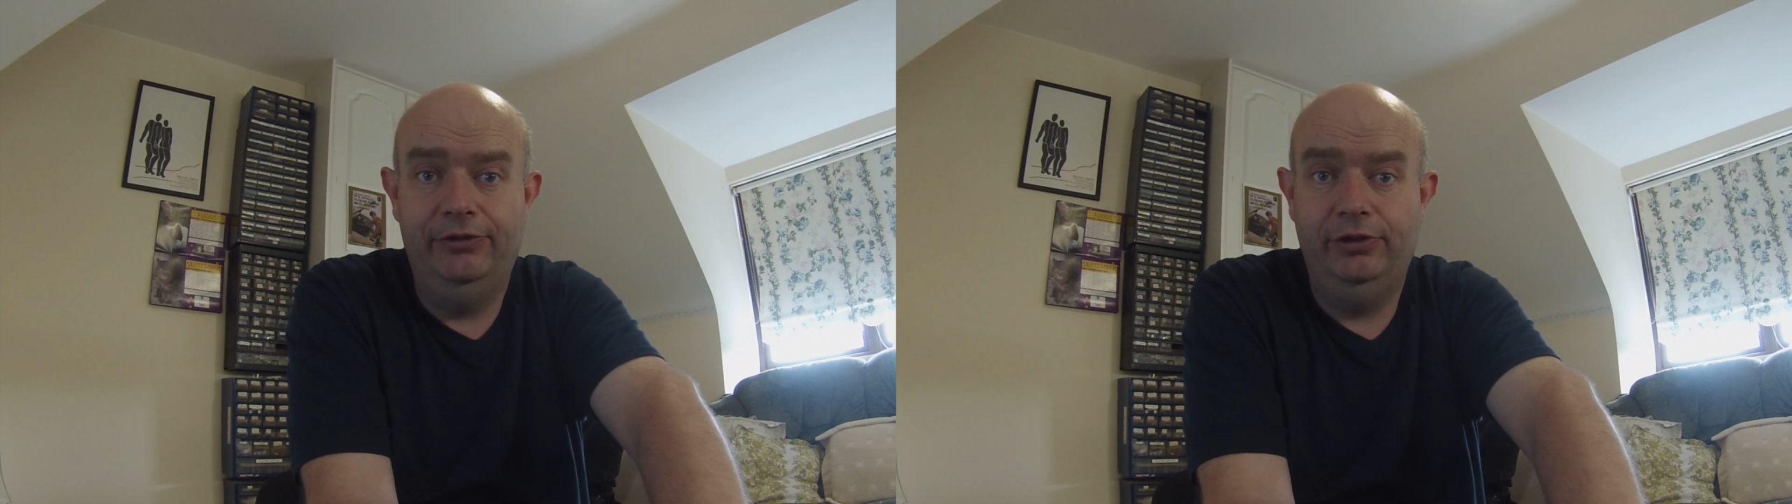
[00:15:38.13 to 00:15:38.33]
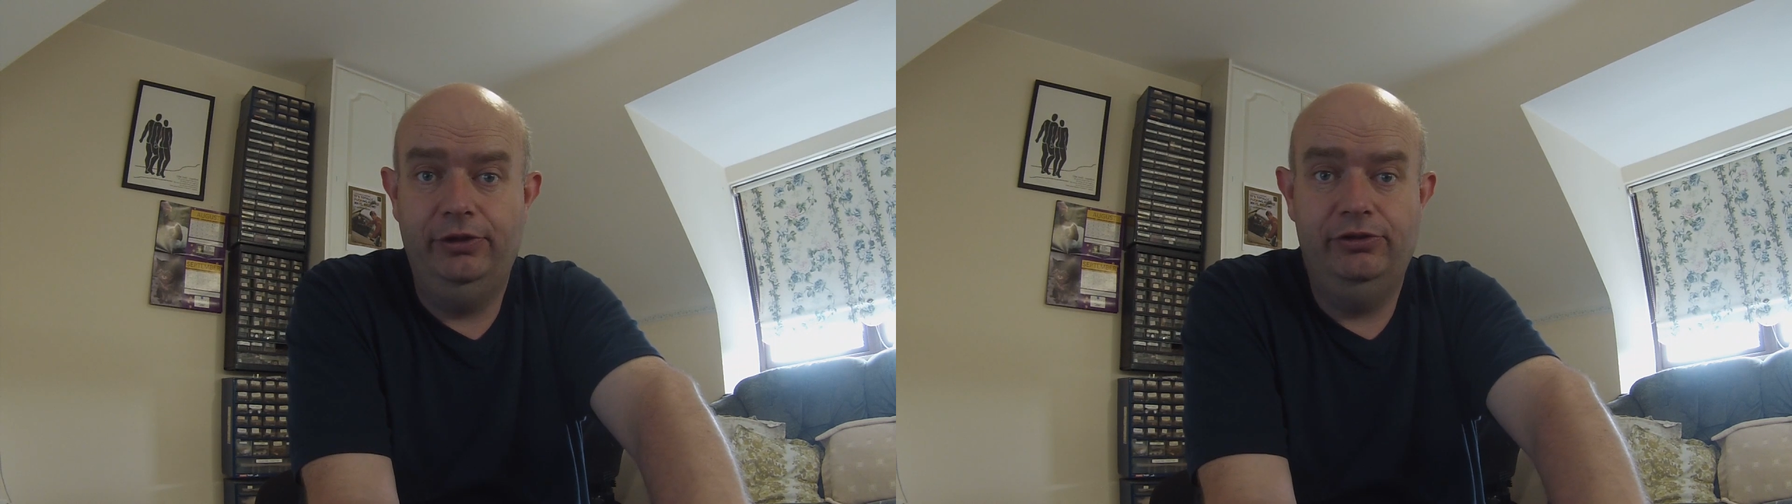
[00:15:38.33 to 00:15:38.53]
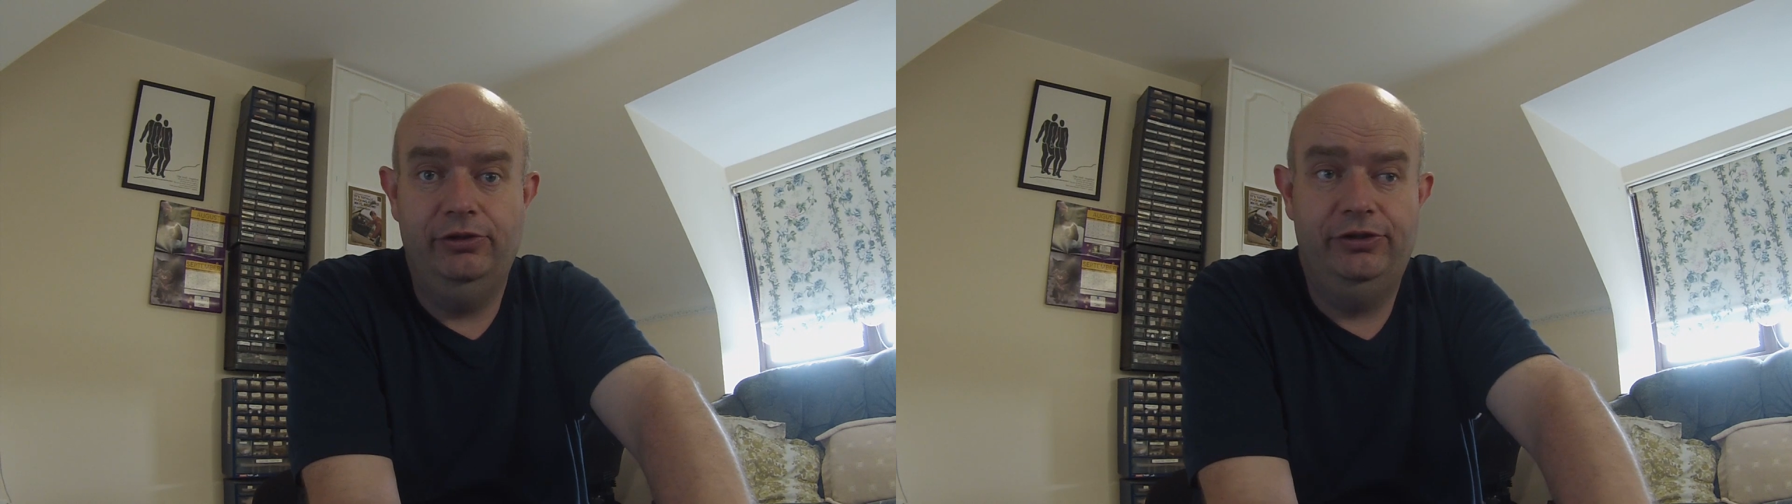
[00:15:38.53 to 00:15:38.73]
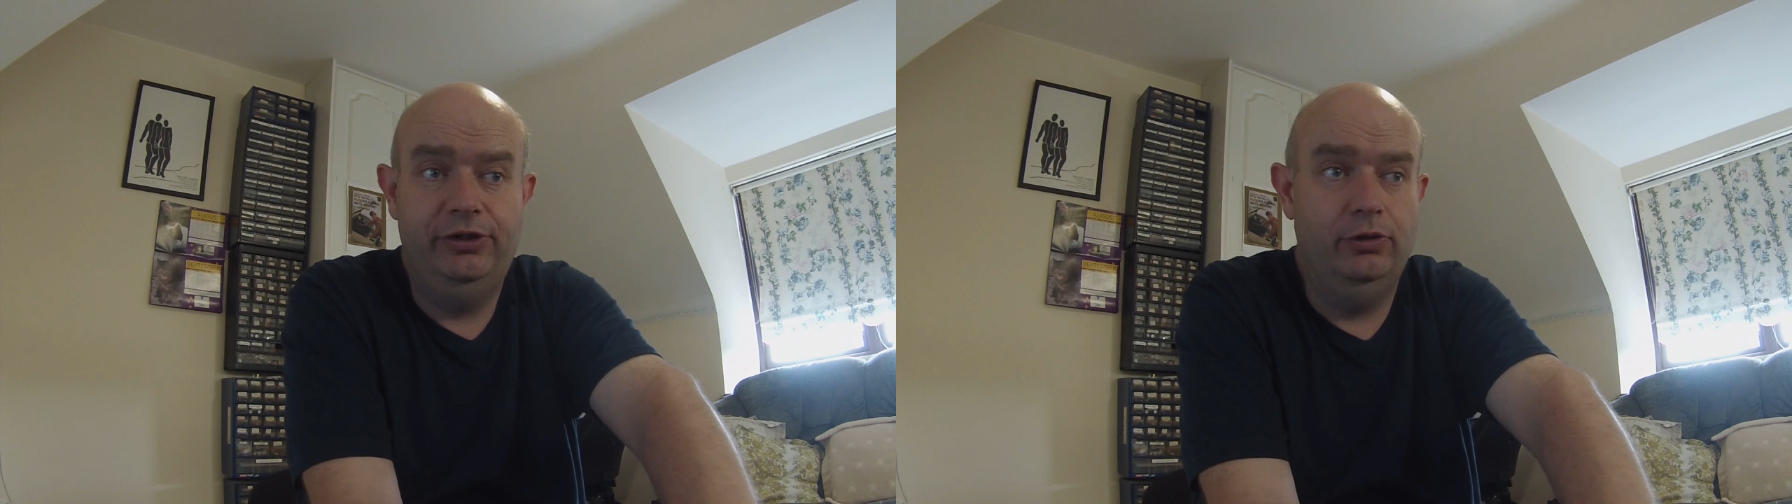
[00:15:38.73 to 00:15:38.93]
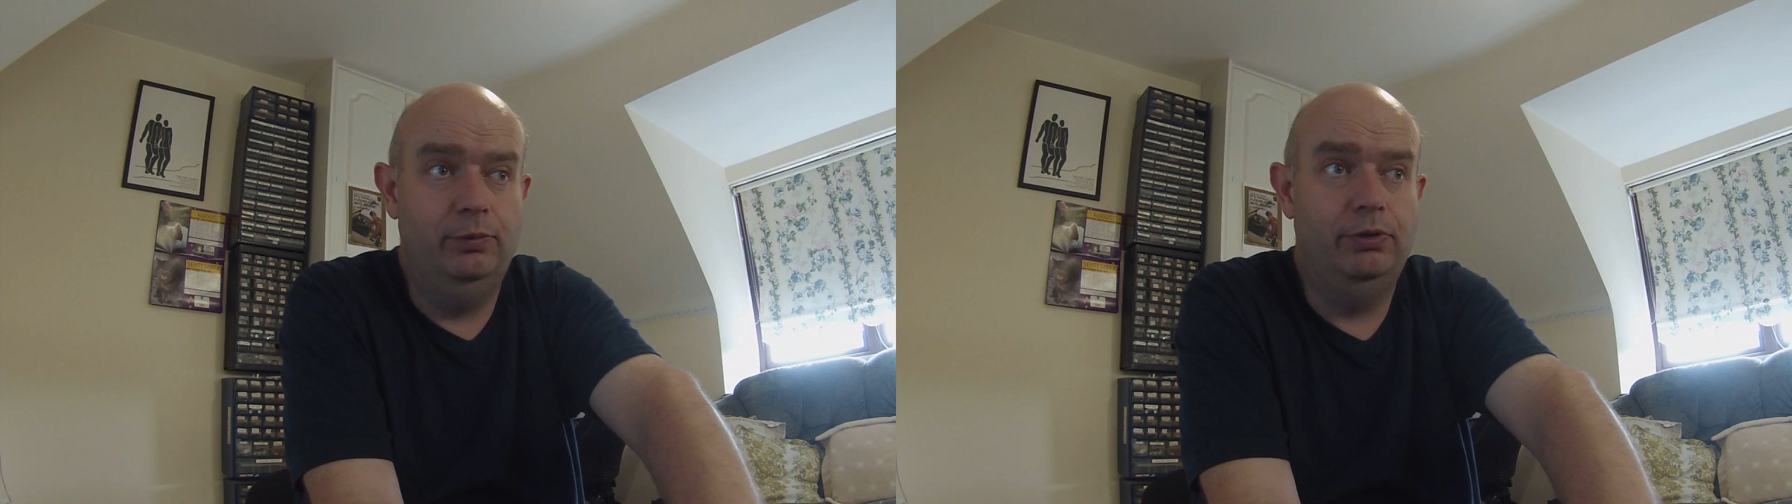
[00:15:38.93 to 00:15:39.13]
So you just,
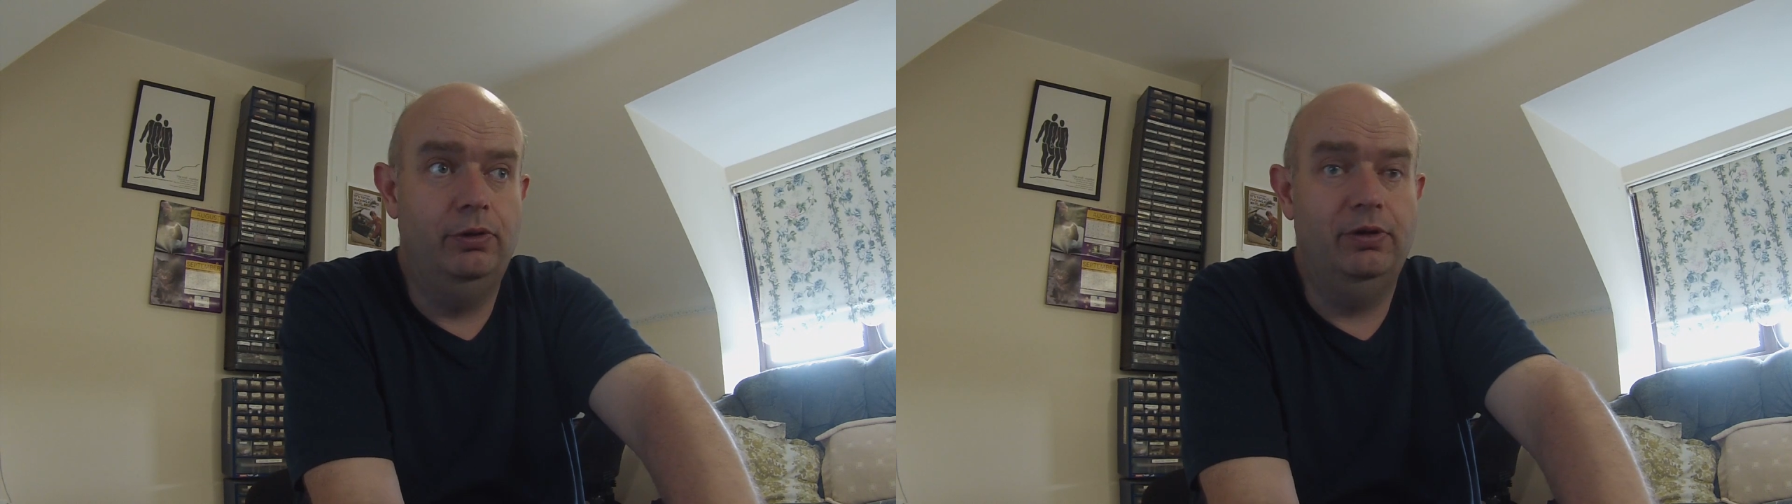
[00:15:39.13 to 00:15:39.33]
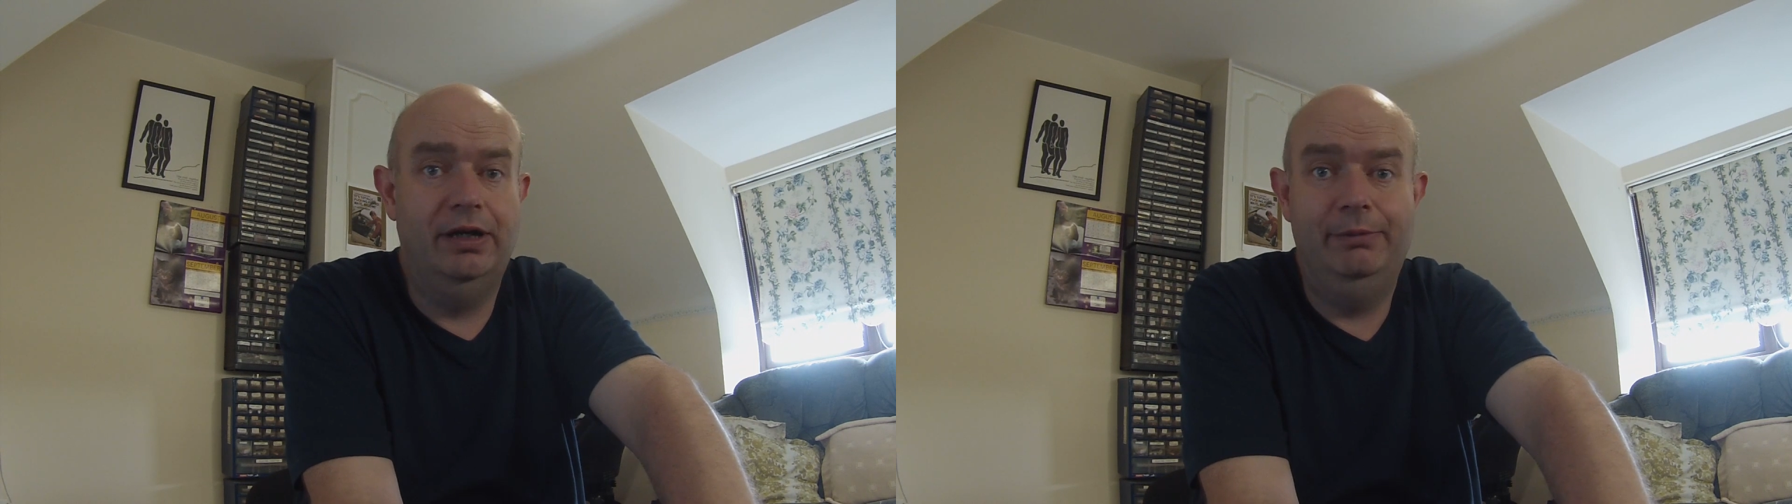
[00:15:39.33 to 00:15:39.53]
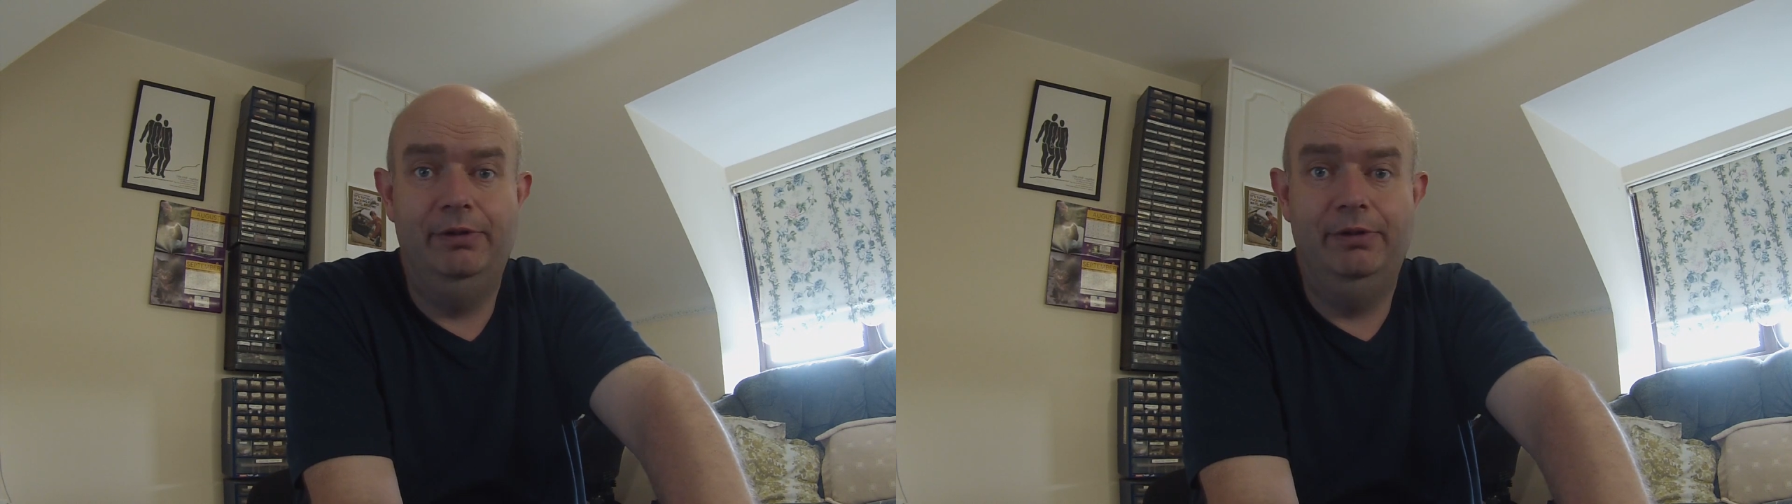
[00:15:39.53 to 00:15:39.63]
you know, program